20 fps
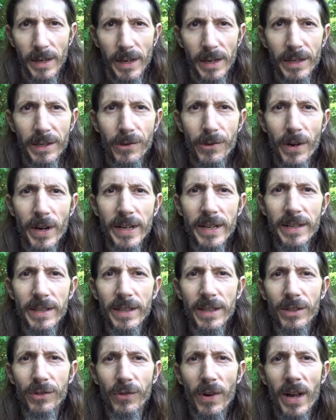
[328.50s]
Integrating
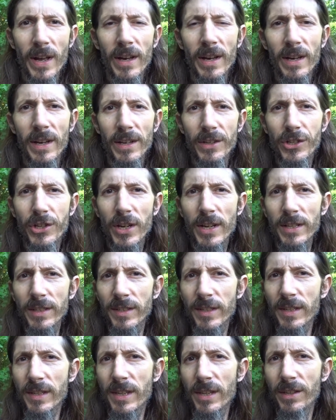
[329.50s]
these
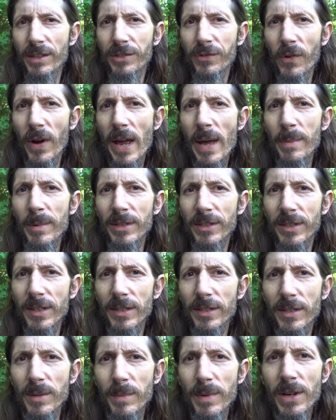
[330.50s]
chickens into this rabbit
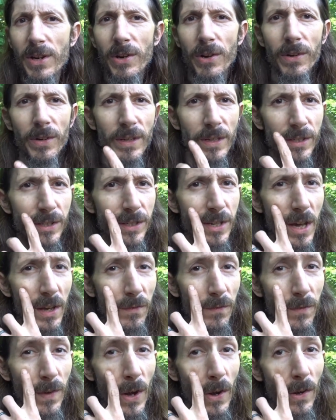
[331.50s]
system here has done
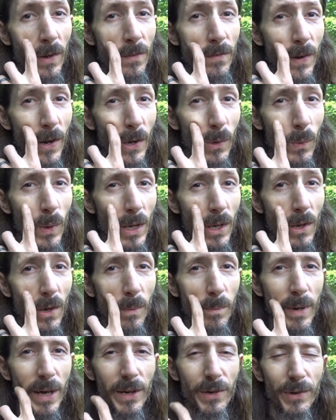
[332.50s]
very, very well.
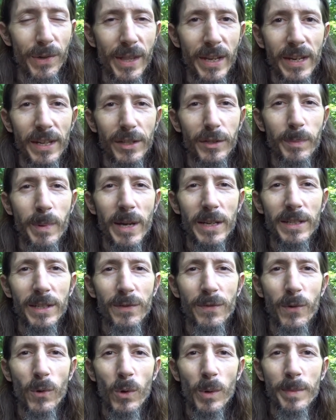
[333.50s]
Better than expected
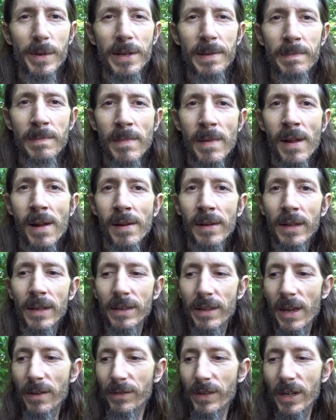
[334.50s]
for me.
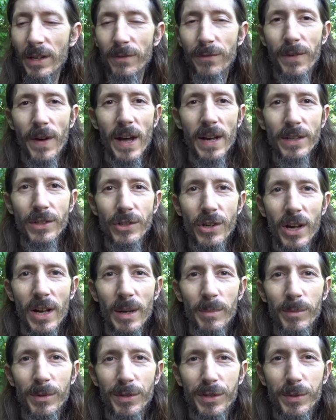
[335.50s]
They've done a fine
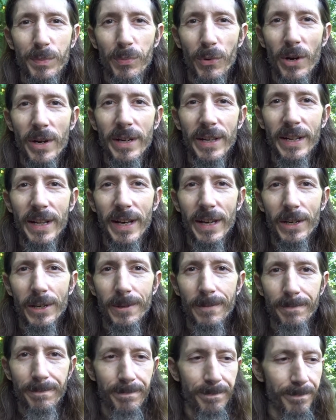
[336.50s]
job of spreading it out.